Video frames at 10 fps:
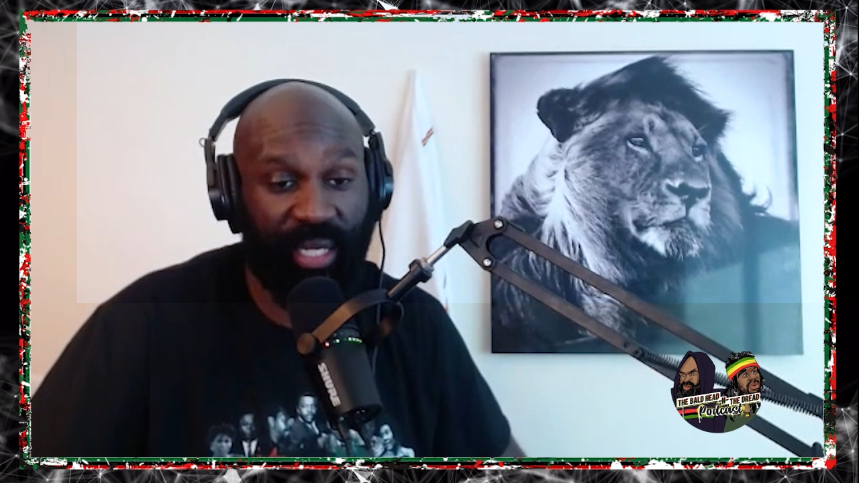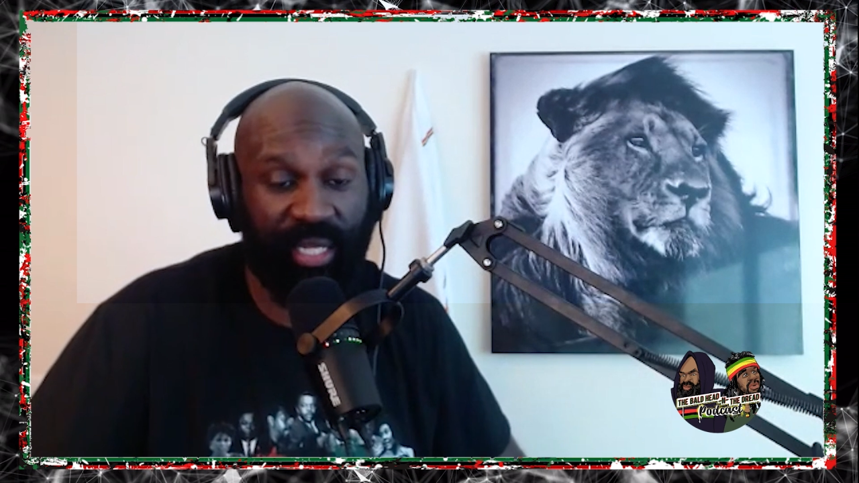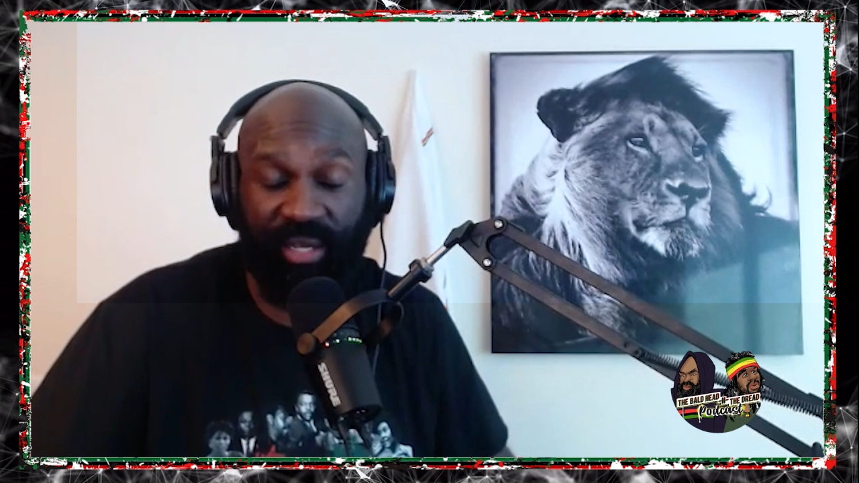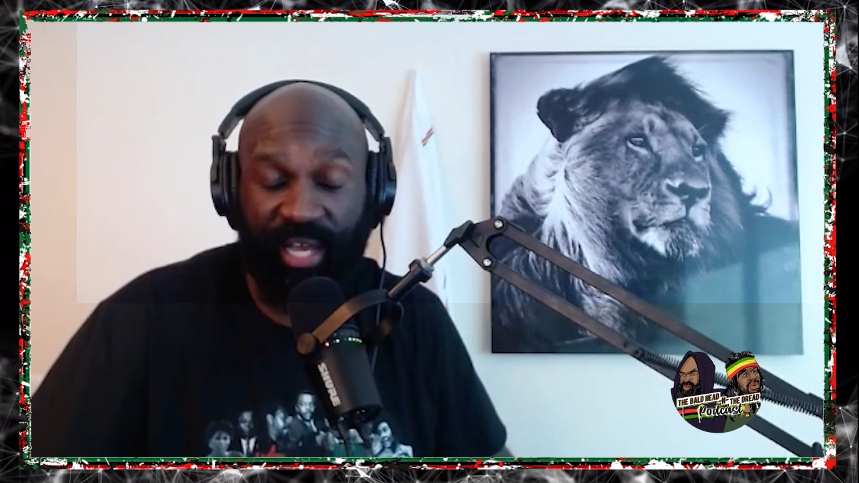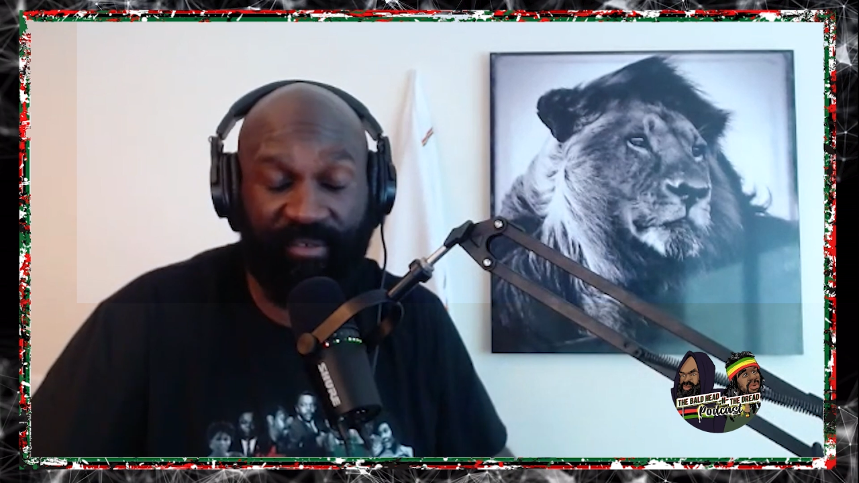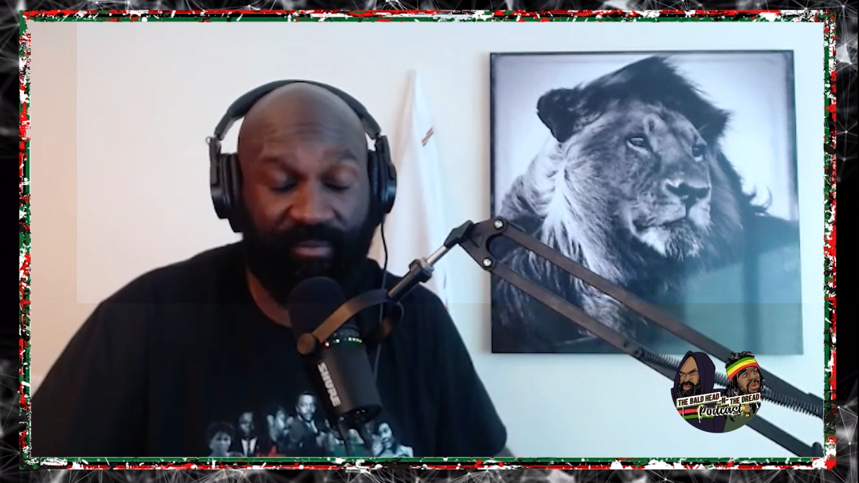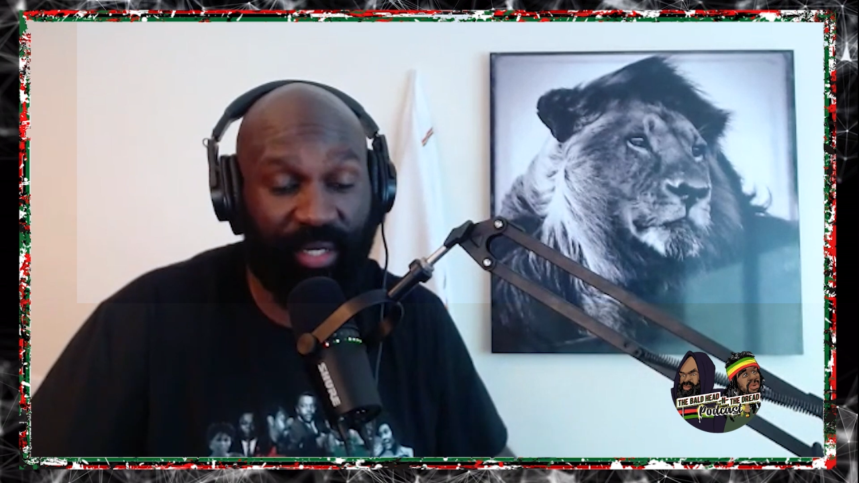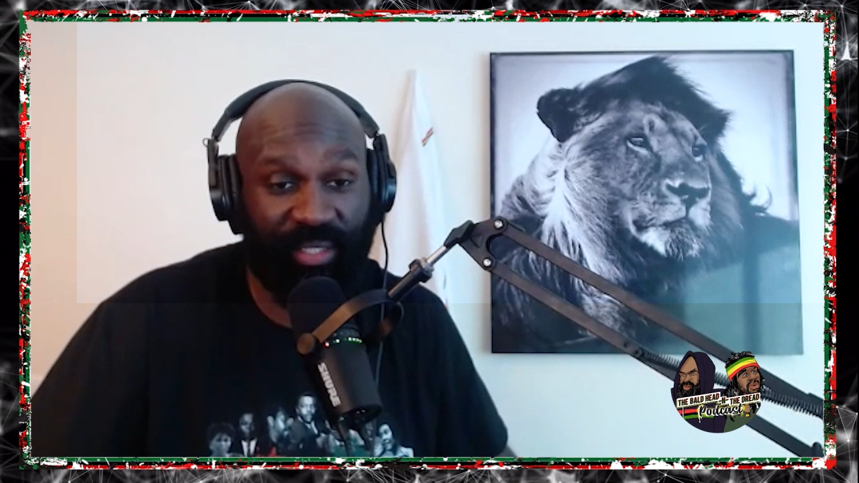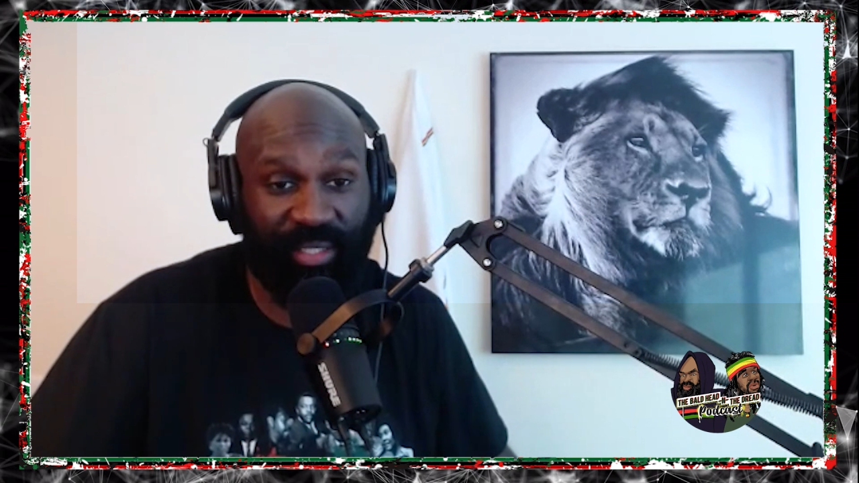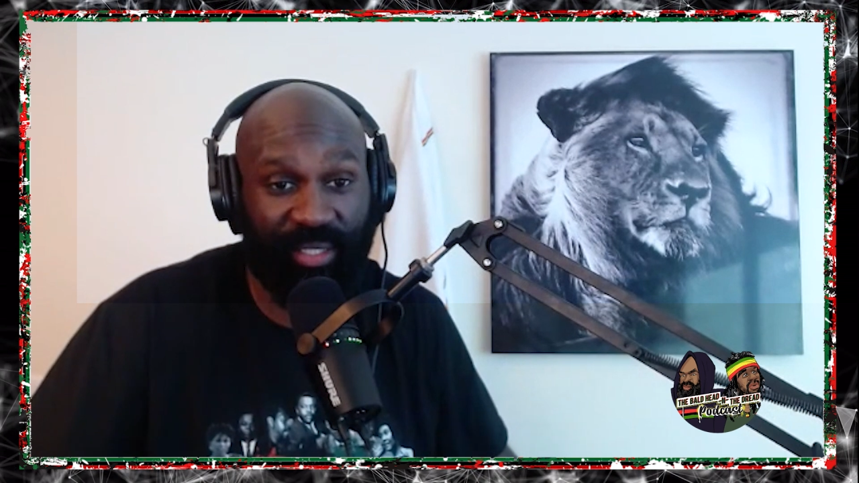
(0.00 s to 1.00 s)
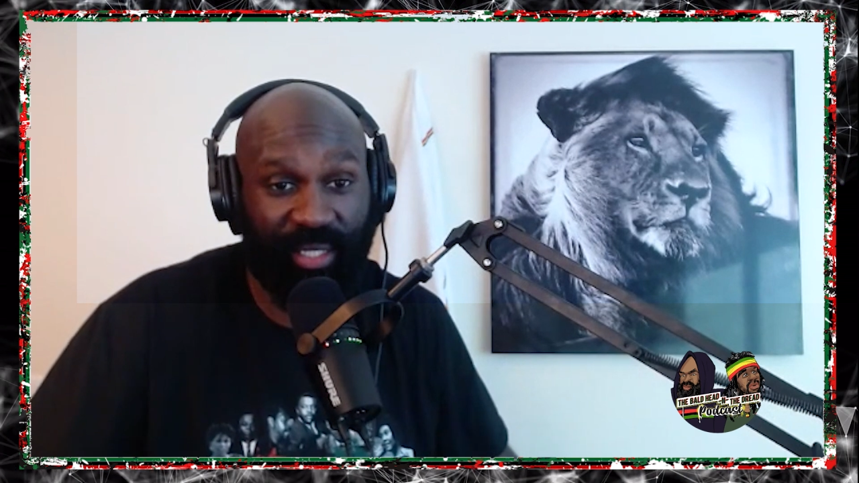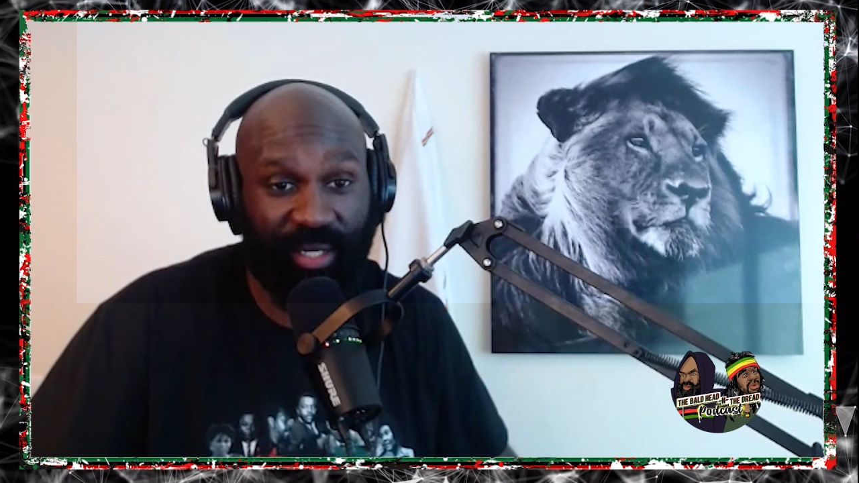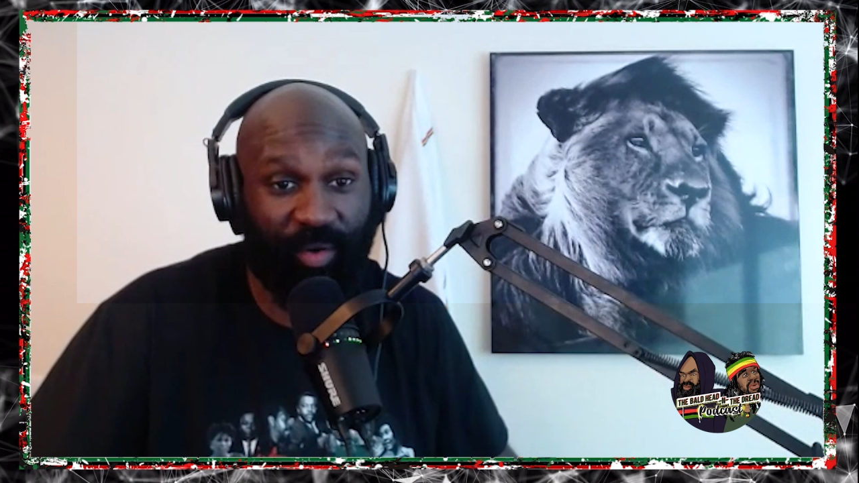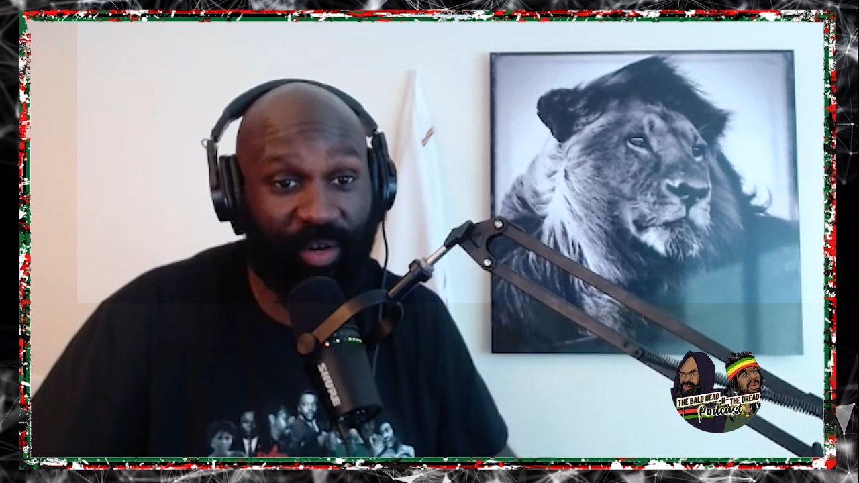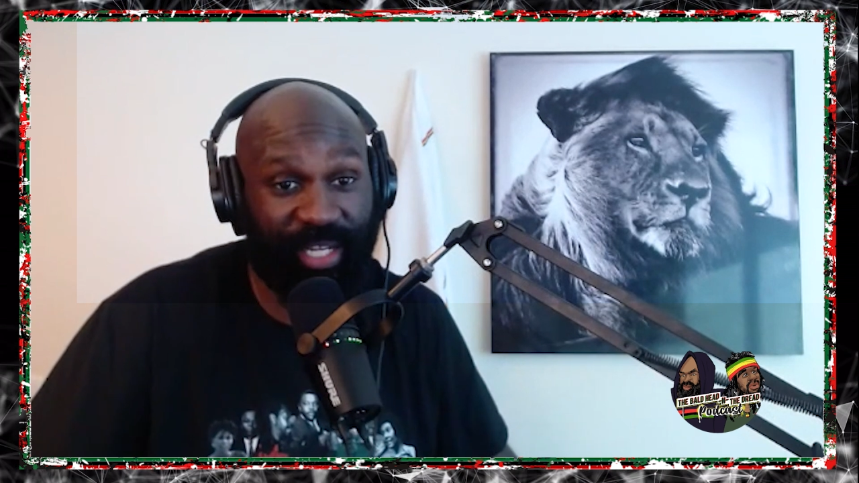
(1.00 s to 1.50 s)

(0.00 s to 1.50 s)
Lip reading: and you gotta have months or